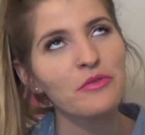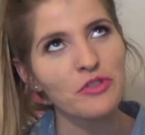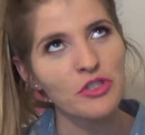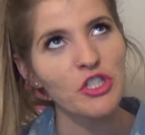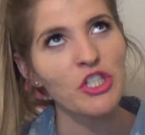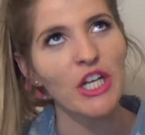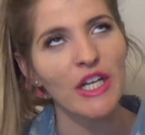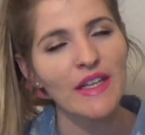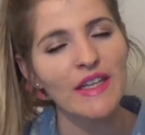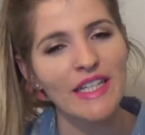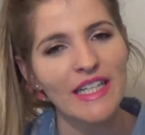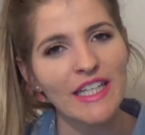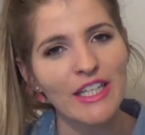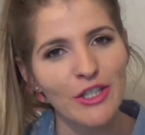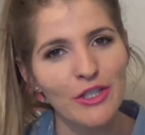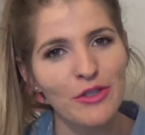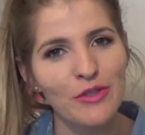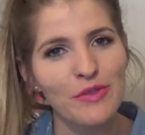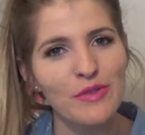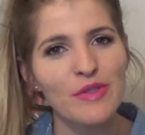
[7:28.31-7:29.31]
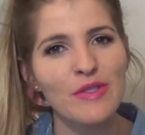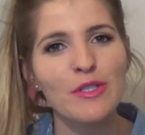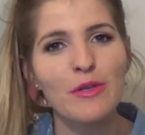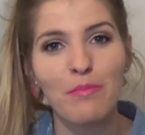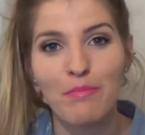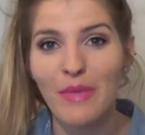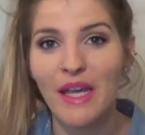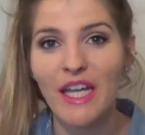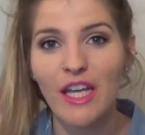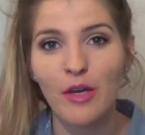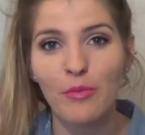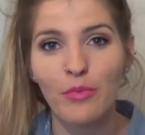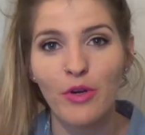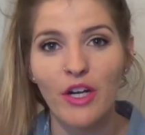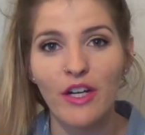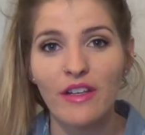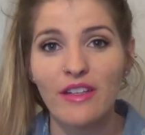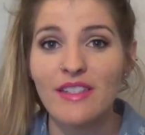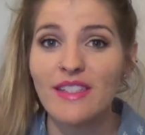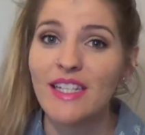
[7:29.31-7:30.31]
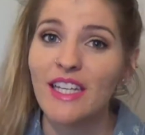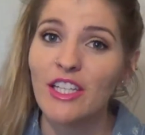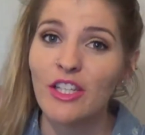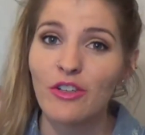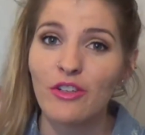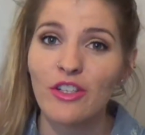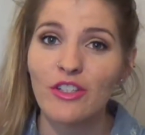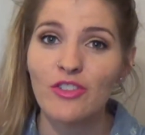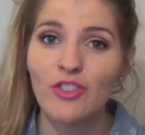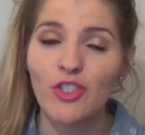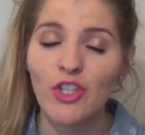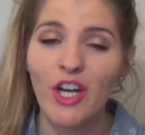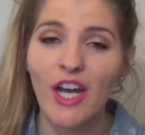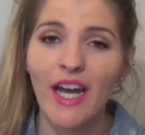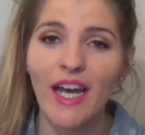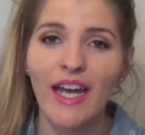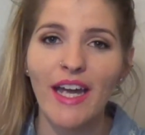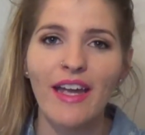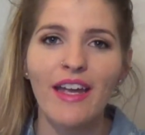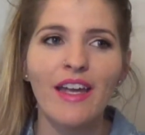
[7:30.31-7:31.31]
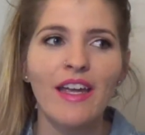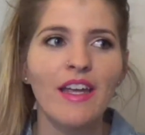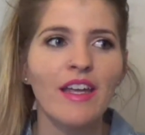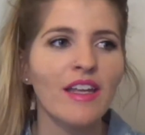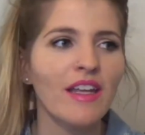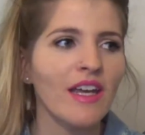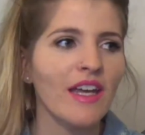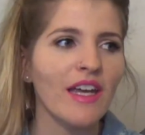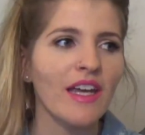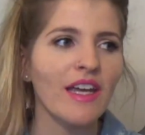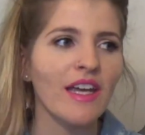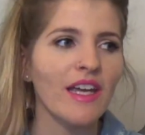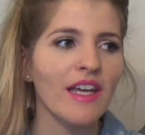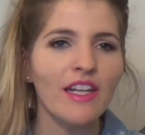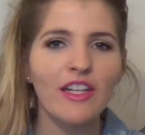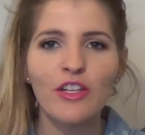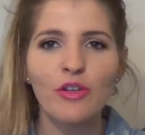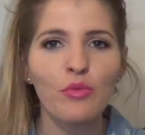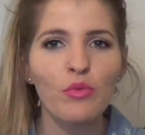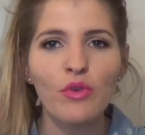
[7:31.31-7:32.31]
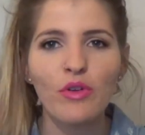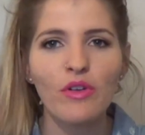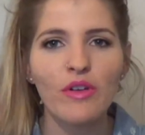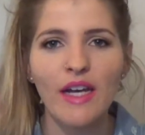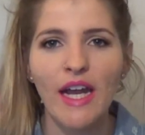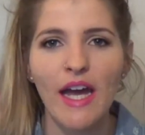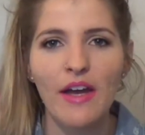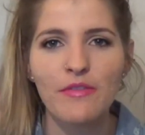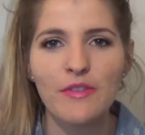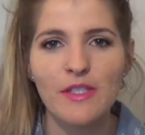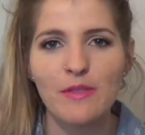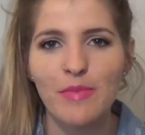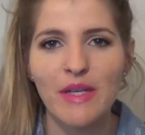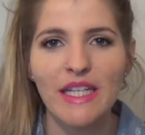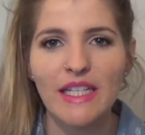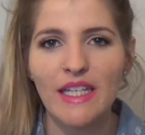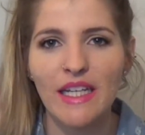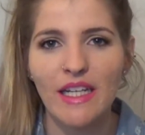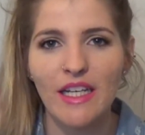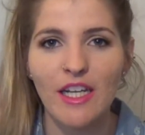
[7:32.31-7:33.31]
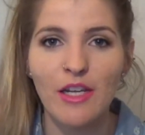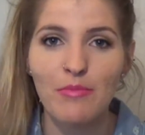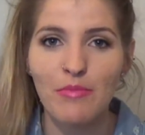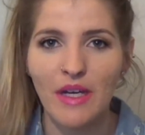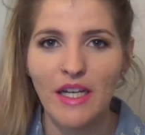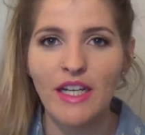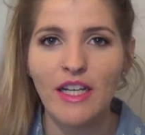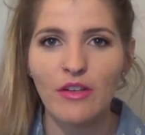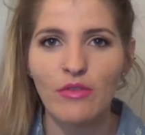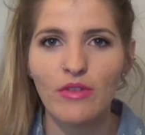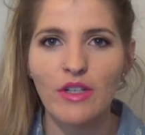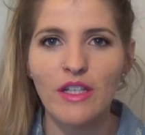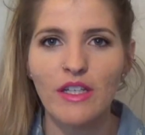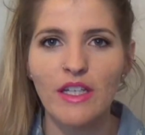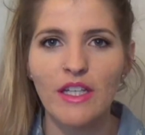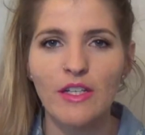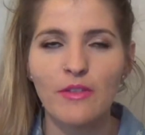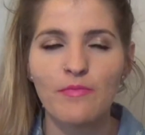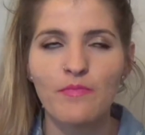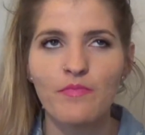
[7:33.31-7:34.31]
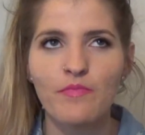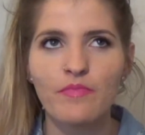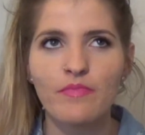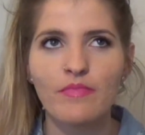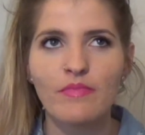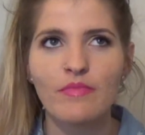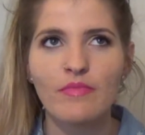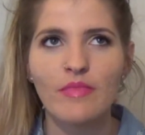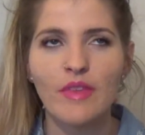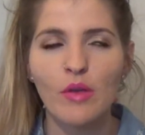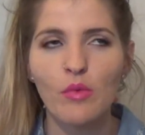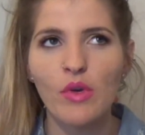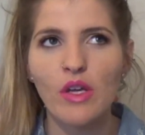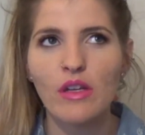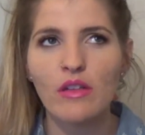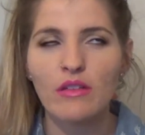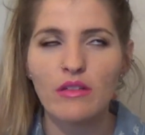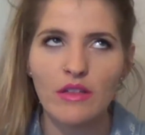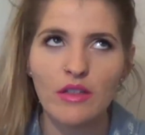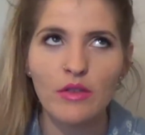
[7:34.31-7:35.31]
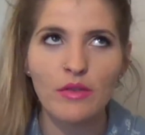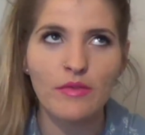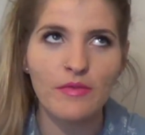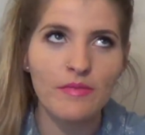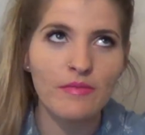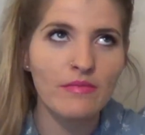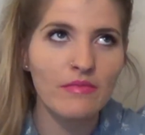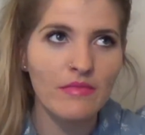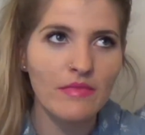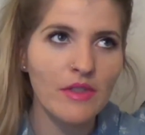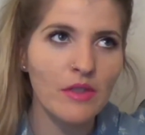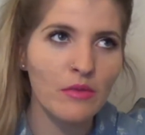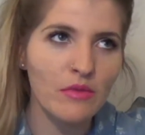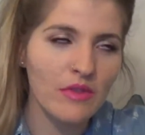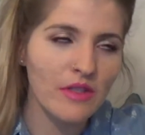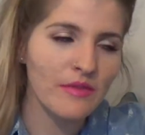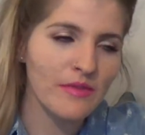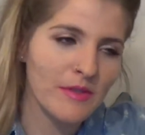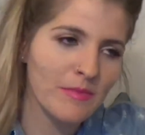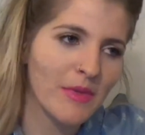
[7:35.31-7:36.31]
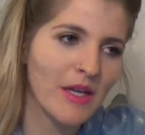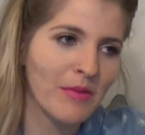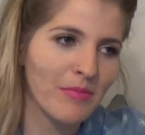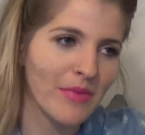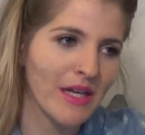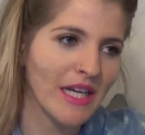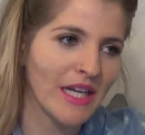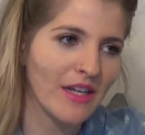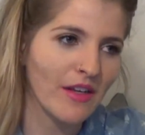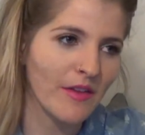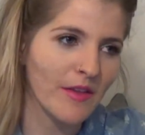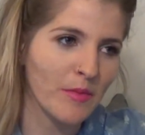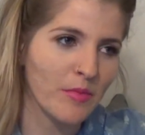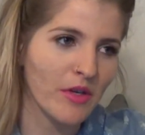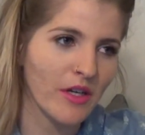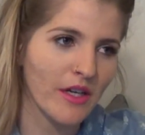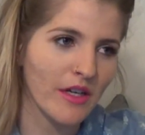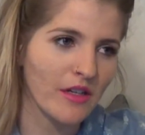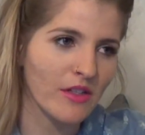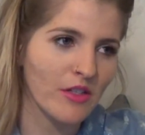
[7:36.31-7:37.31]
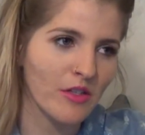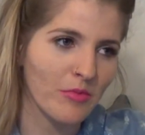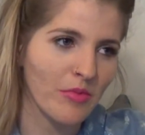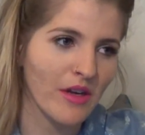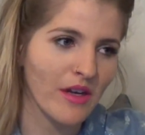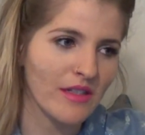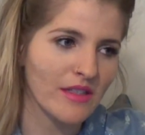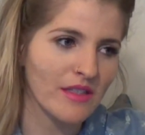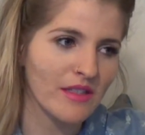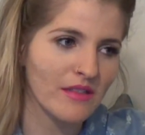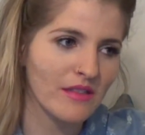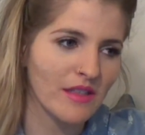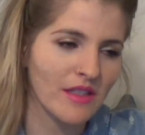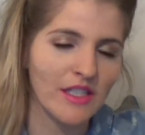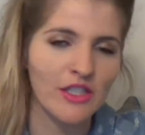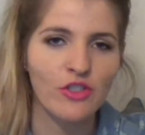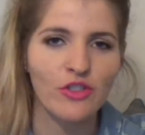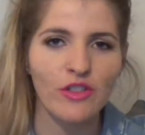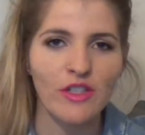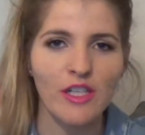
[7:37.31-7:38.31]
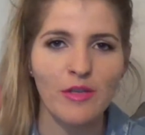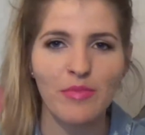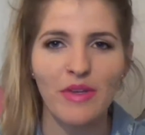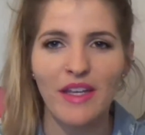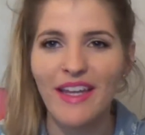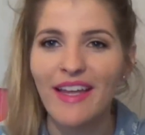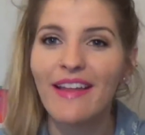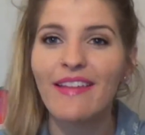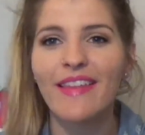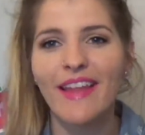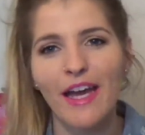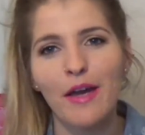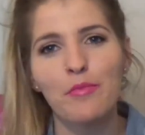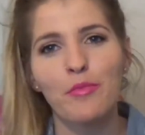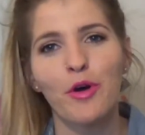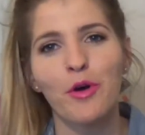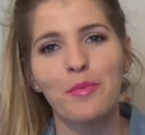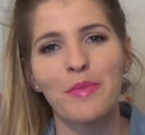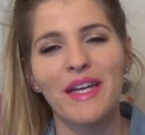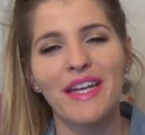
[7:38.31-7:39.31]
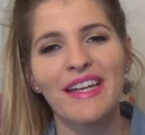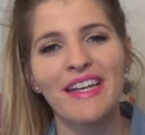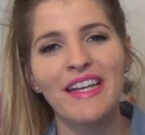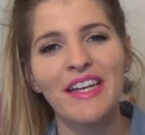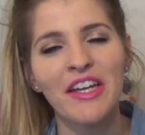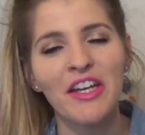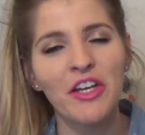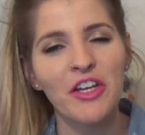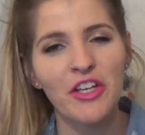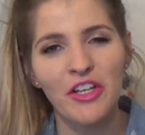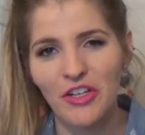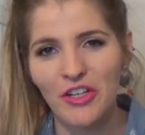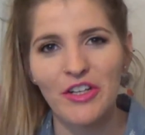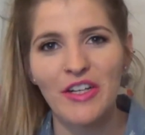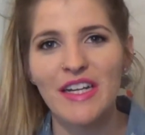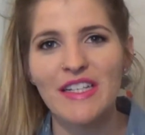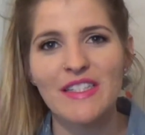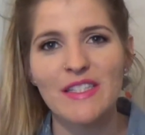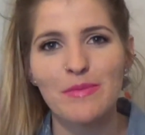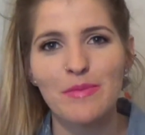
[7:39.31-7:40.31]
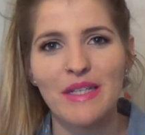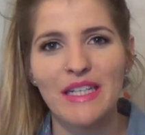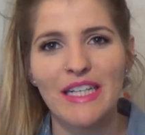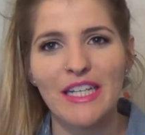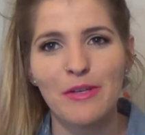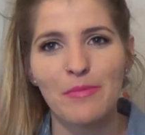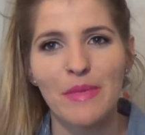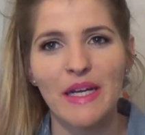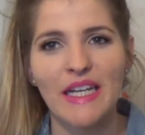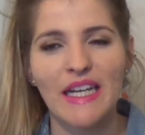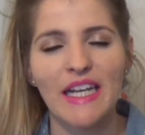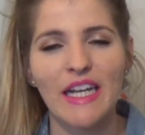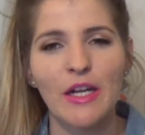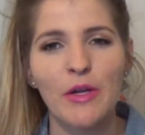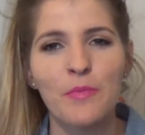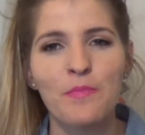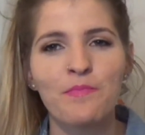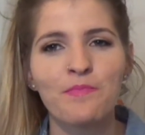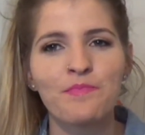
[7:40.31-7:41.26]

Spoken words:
gently used makeup products that you can try, and you won't have spent any money really. Well, you would have spent money on the product you bought initially, but in that moment, you're not spending money.